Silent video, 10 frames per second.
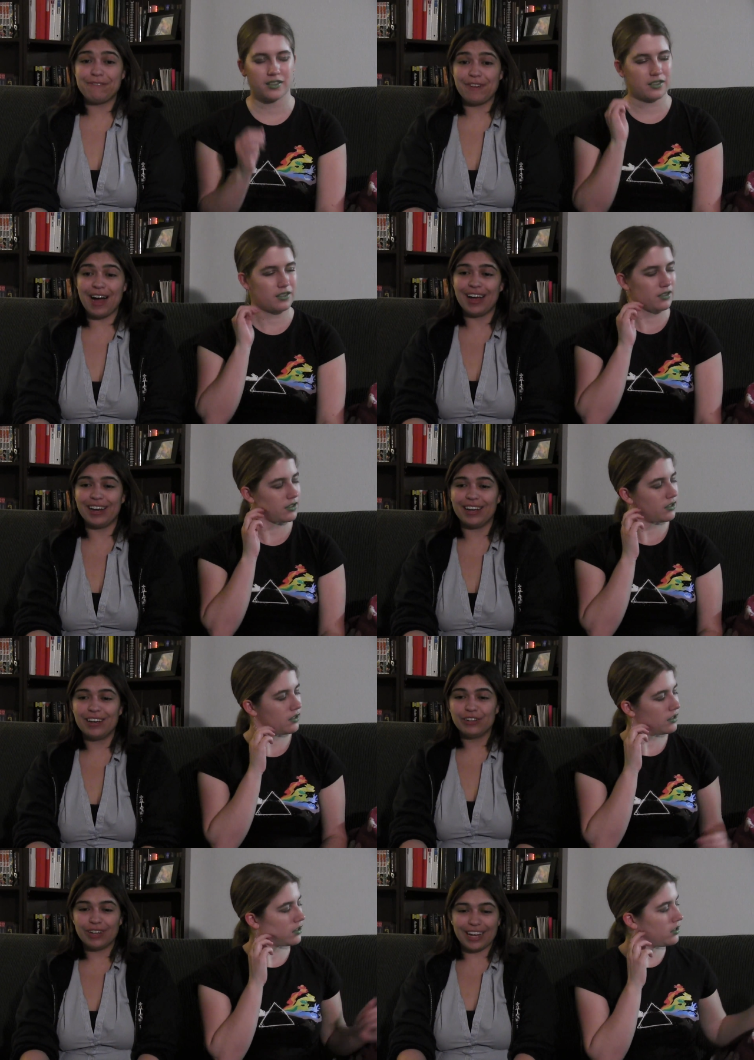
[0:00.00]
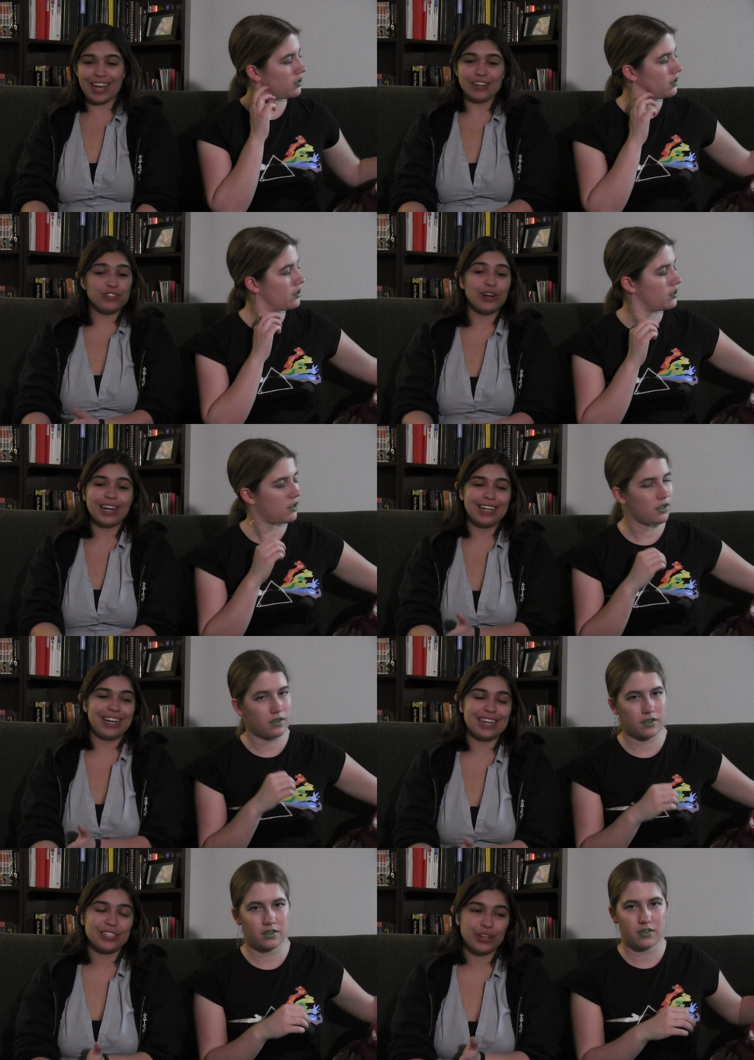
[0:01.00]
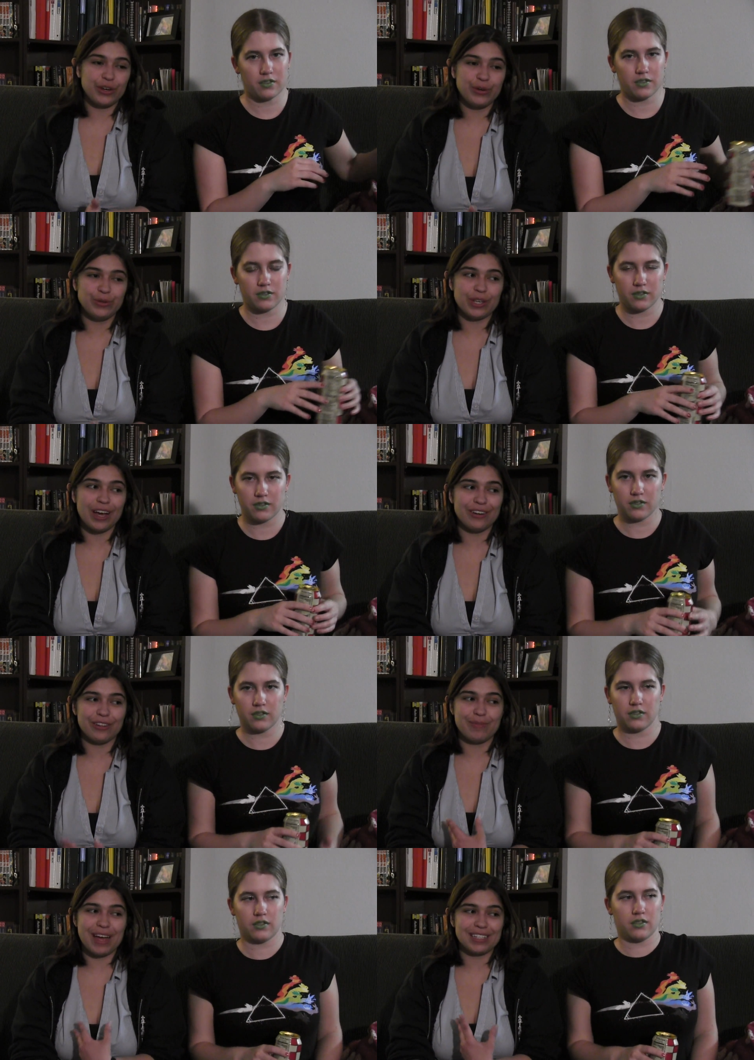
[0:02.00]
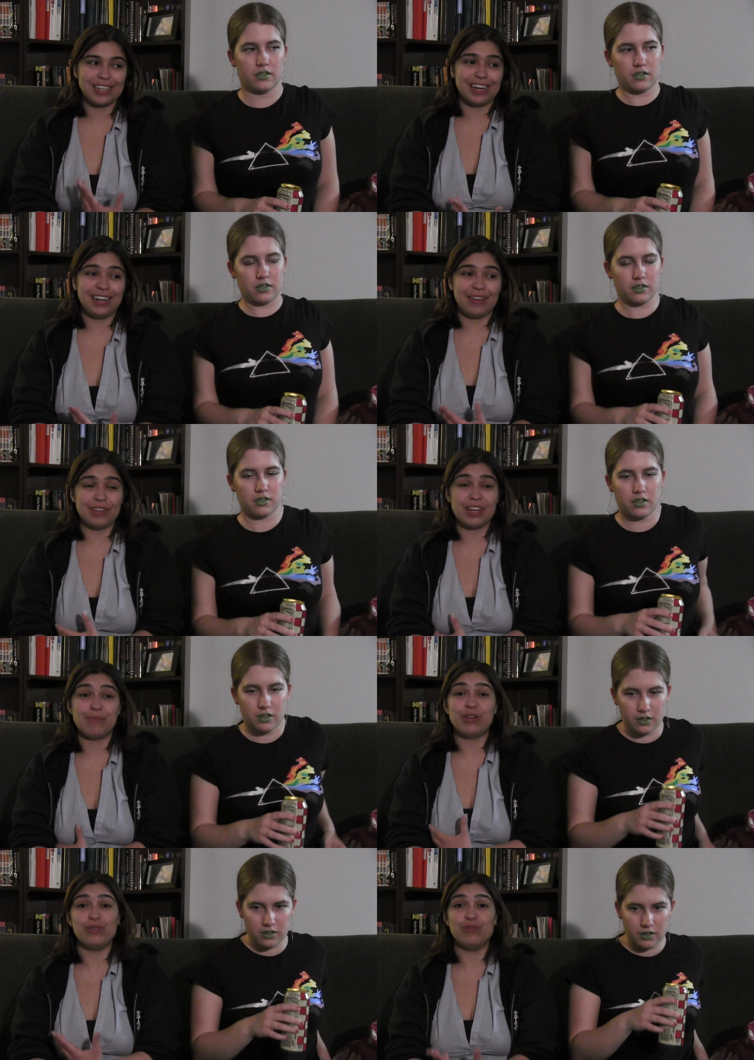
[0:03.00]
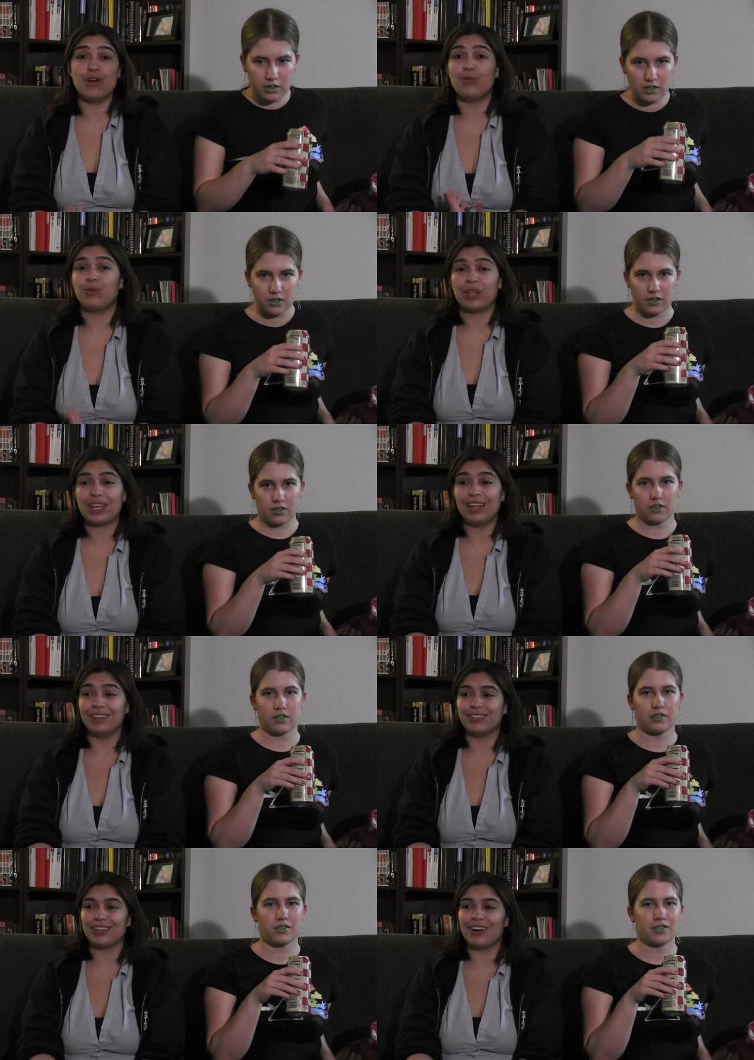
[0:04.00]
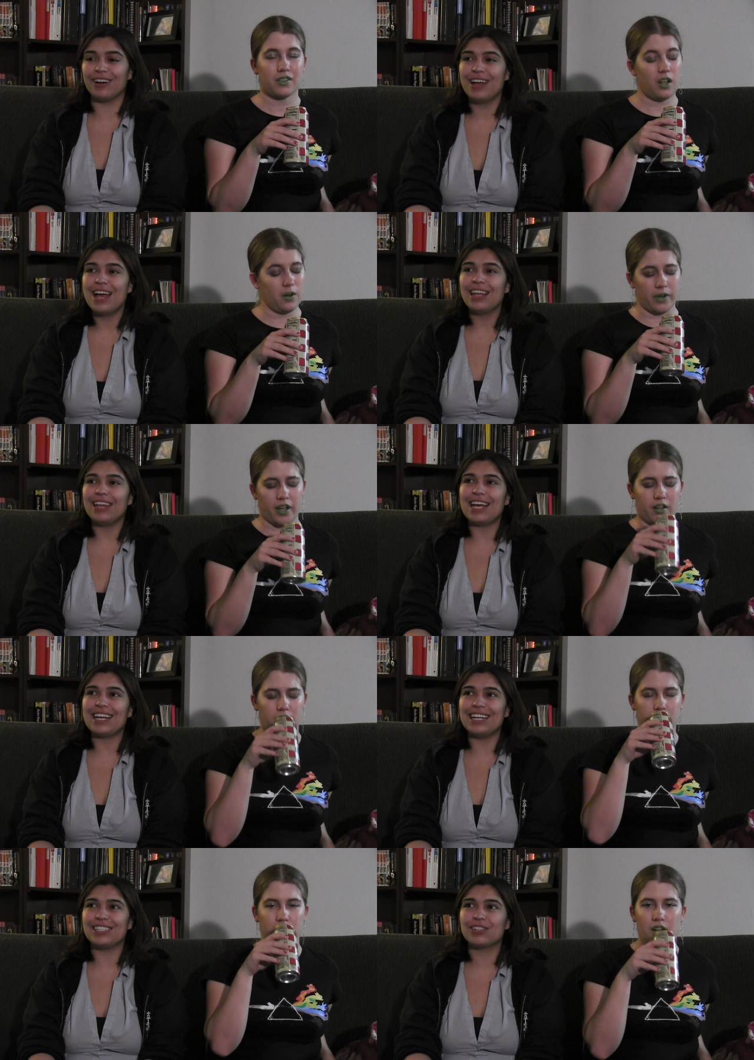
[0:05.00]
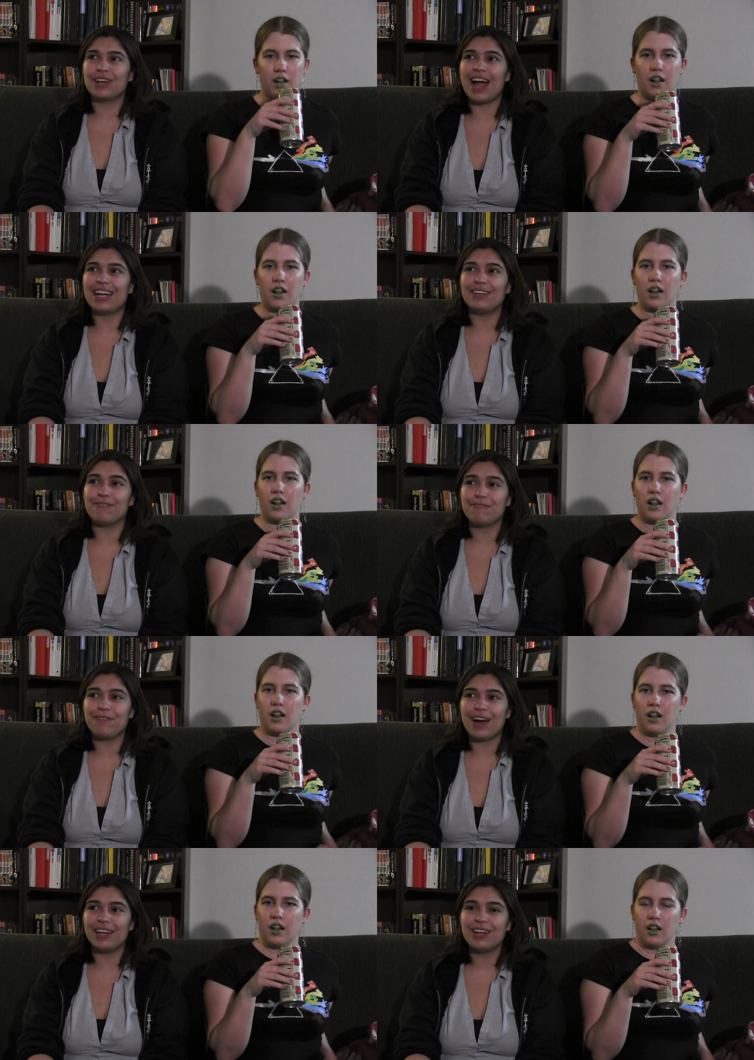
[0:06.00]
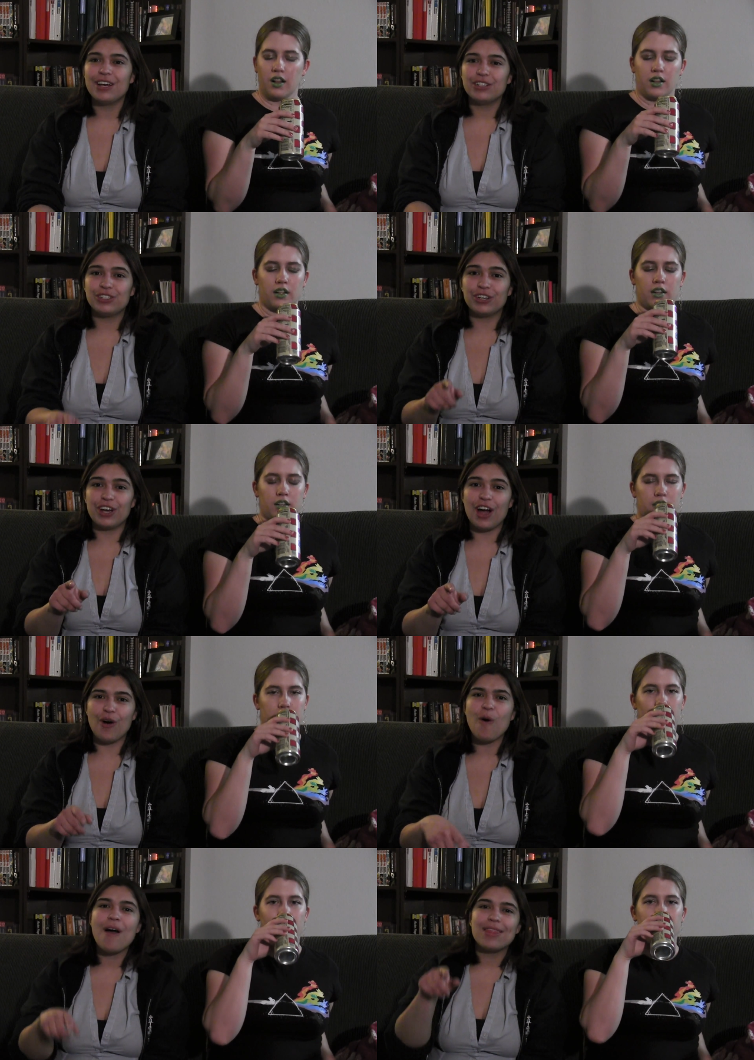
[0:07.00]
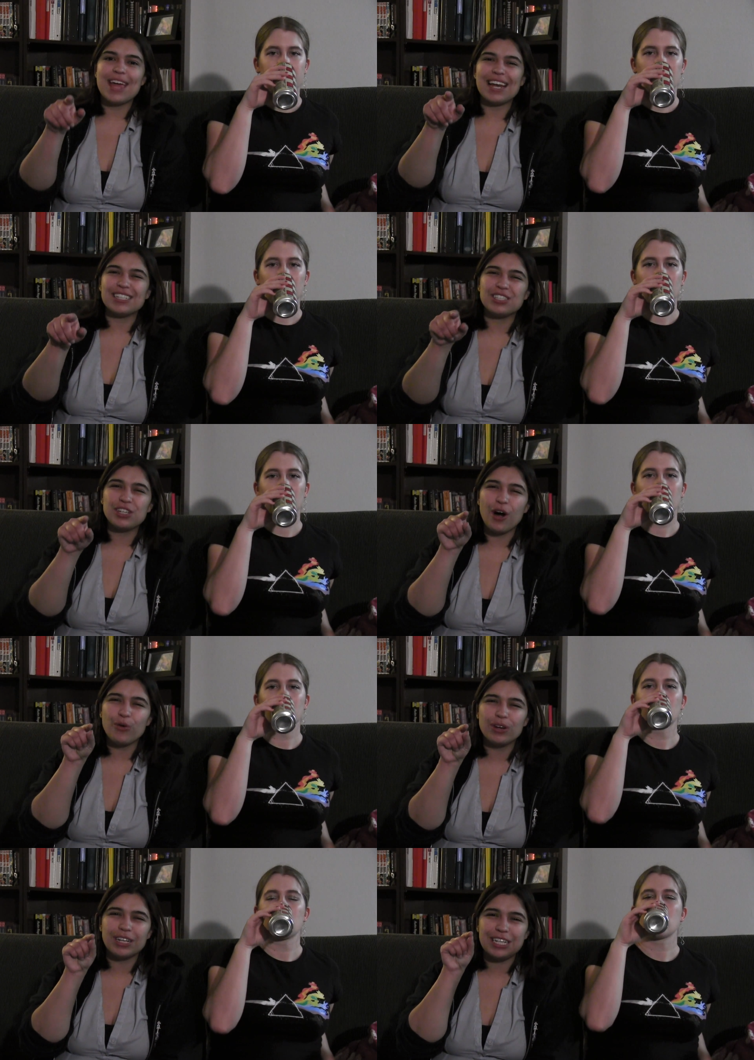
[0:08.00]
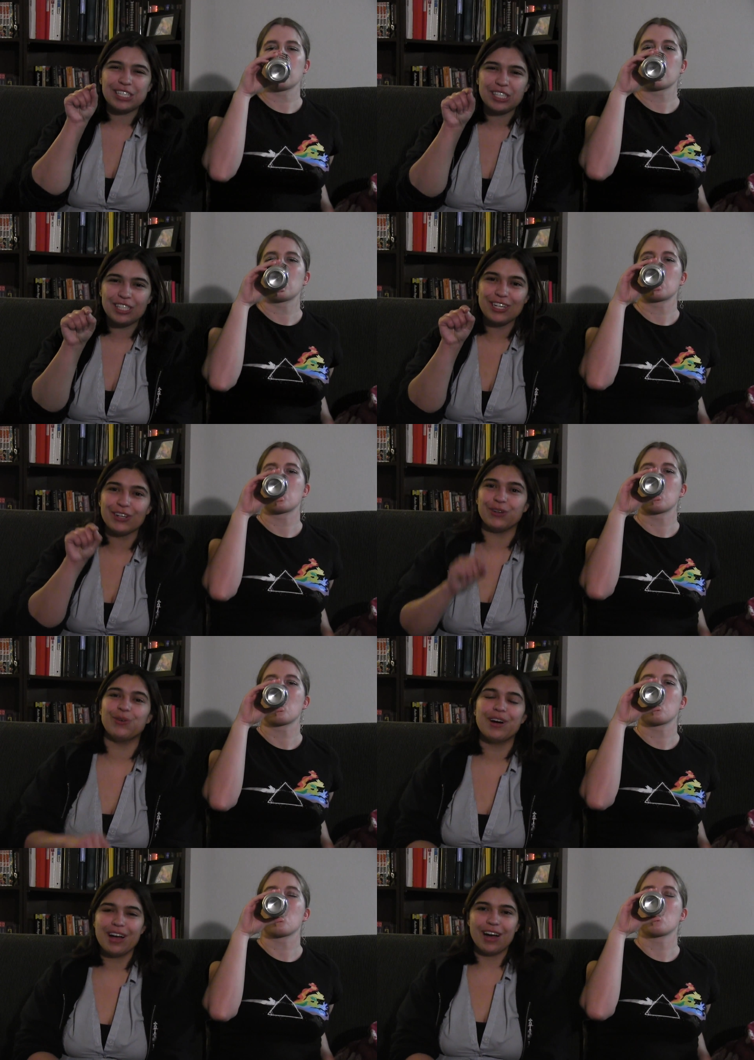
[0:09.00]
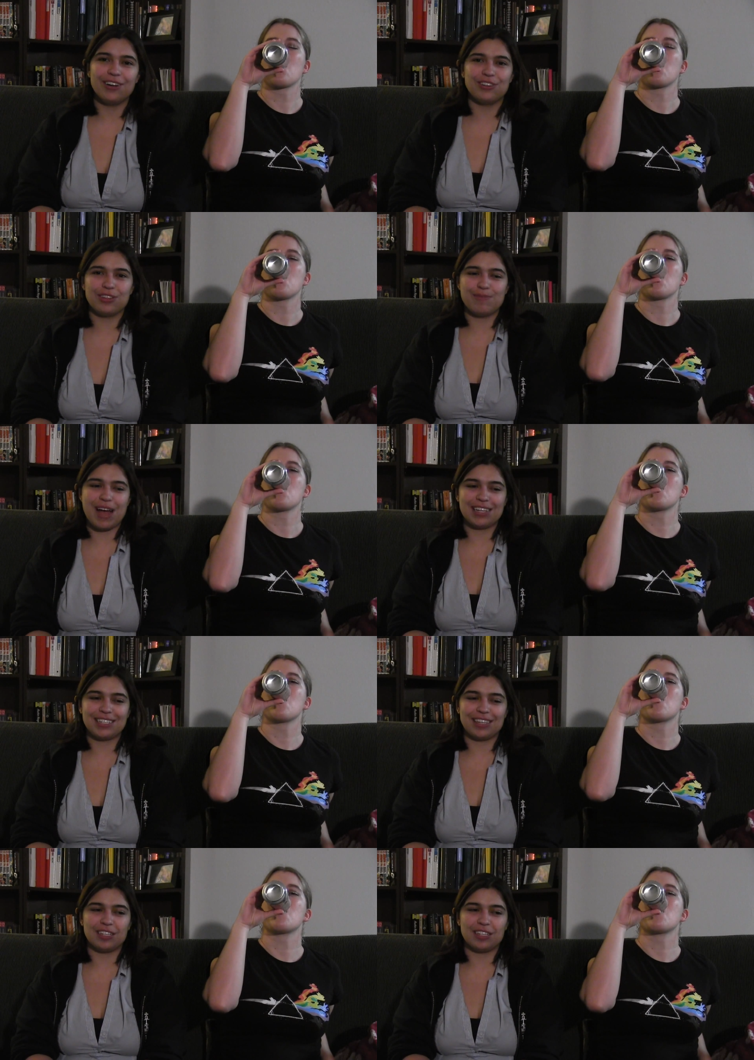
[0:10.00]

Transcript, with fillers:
Speaker 1: fun again trying to guess who's under the mask at any given time when you know who the killers are. Oh, yeah. Like it's kind of fun to go that is totally Stu under the mask at